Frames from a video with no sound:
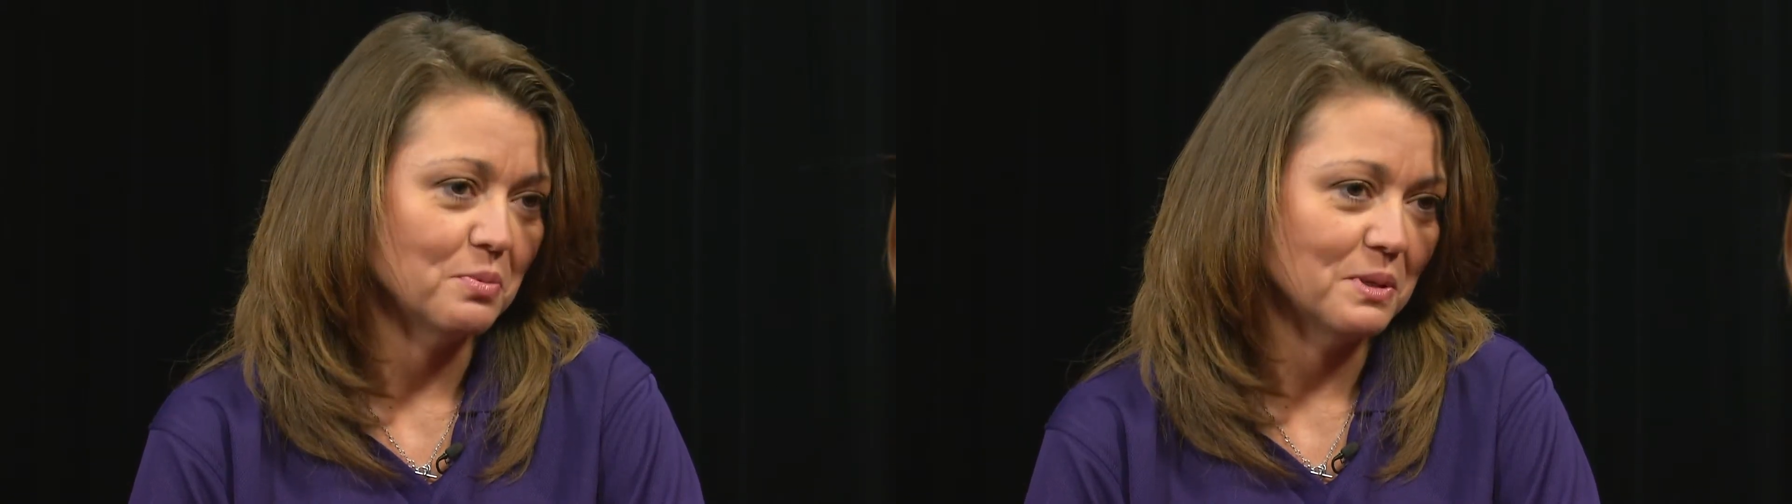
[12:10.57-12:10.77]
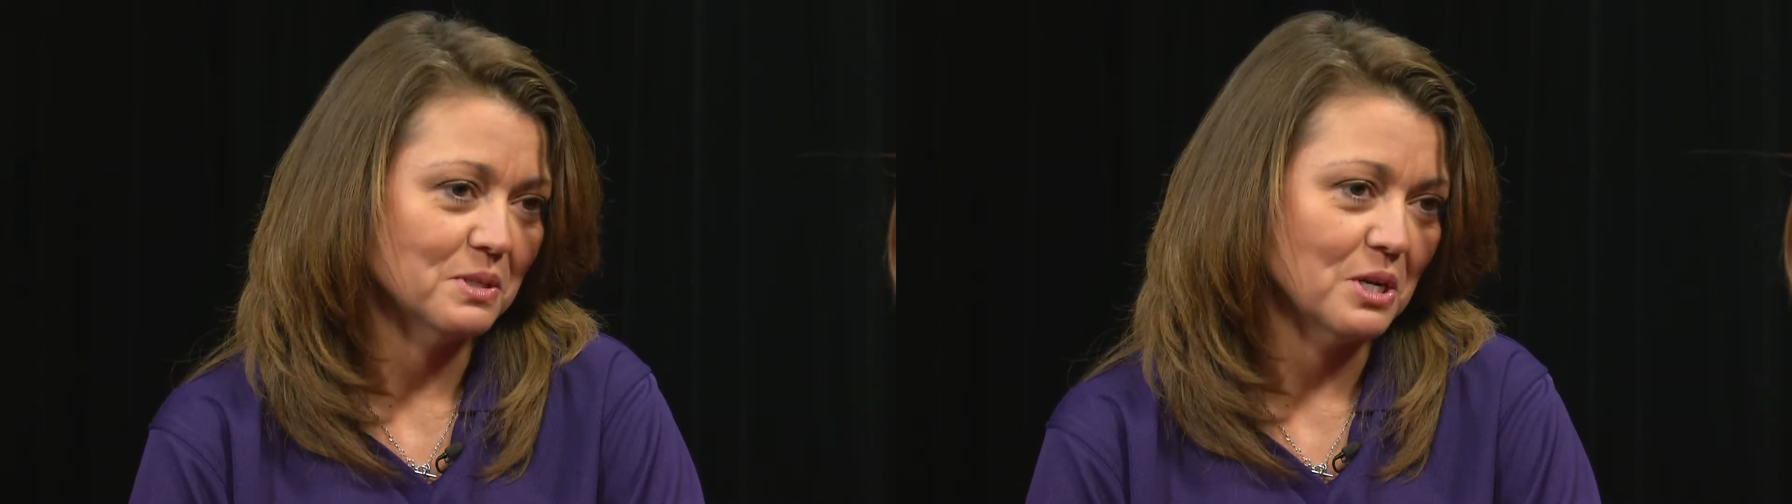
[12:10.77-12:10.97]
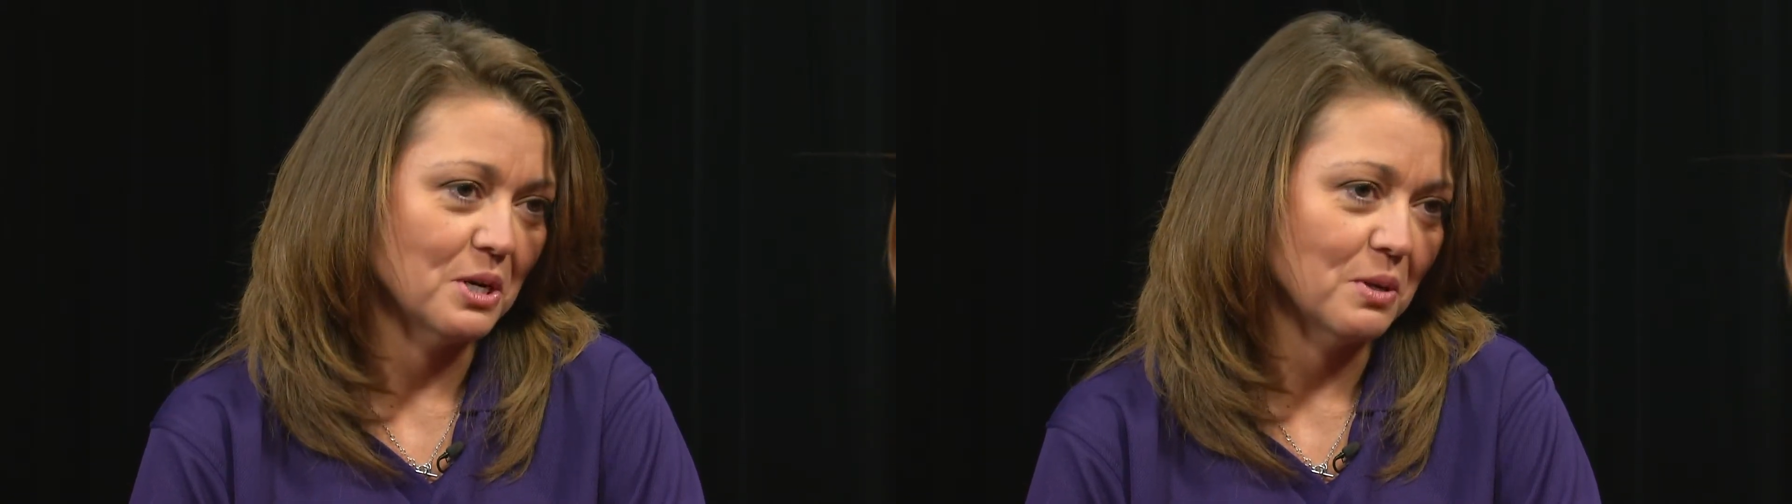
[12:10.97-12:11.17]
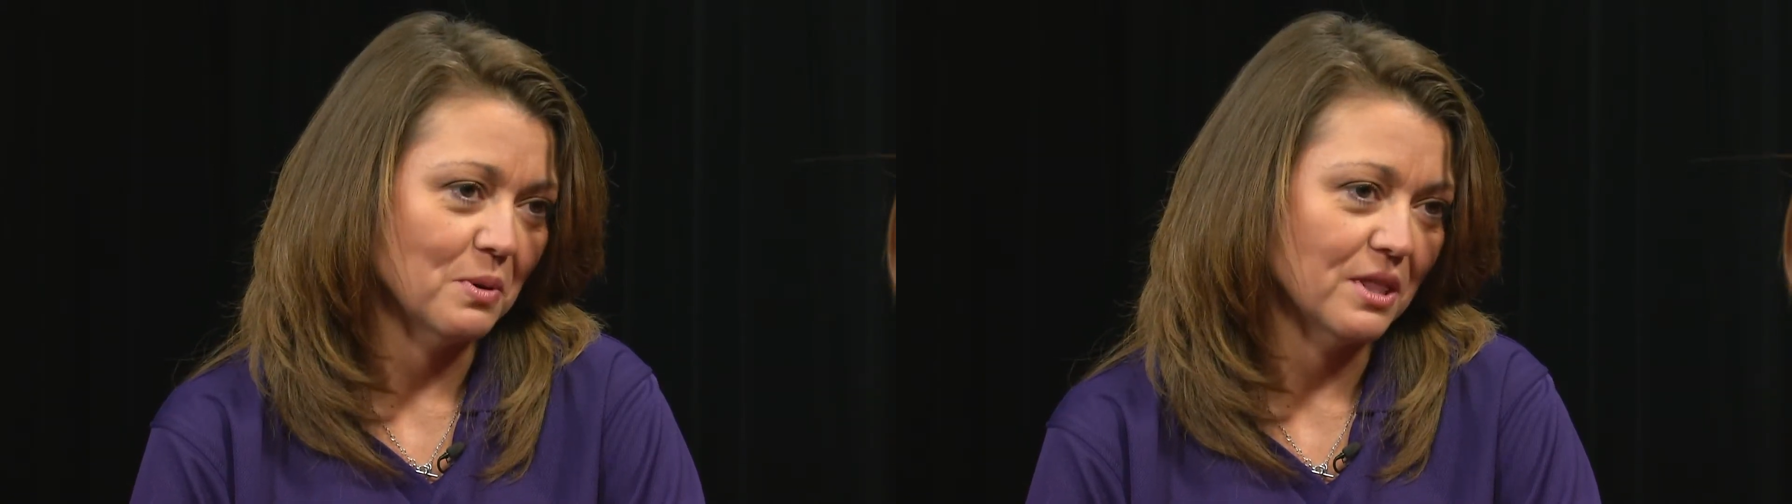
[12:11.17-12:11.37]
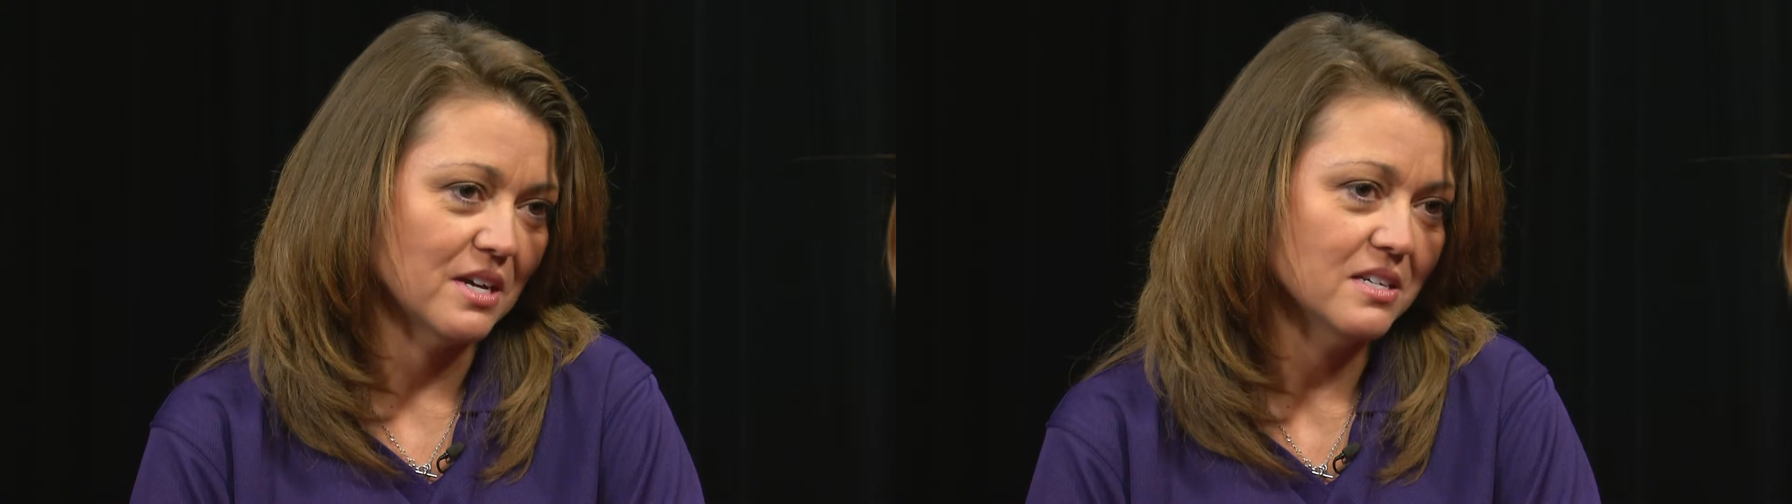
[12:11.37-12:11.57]
be starting
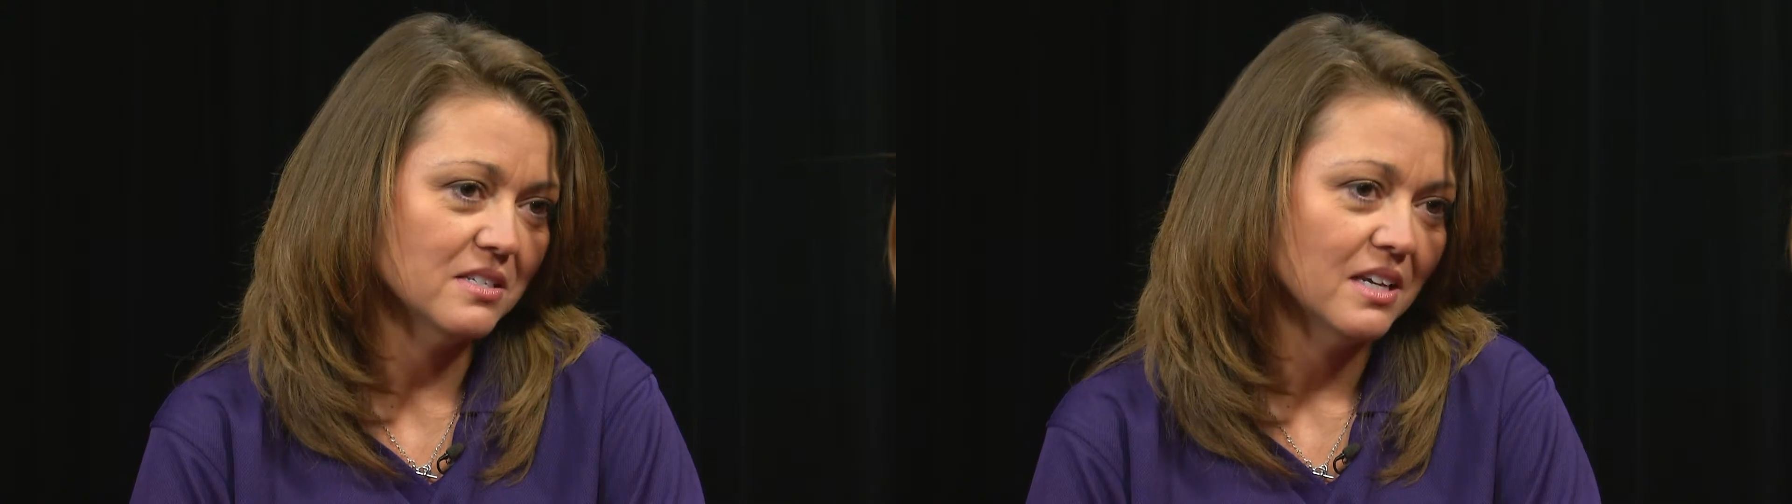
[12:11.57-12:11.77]
with us.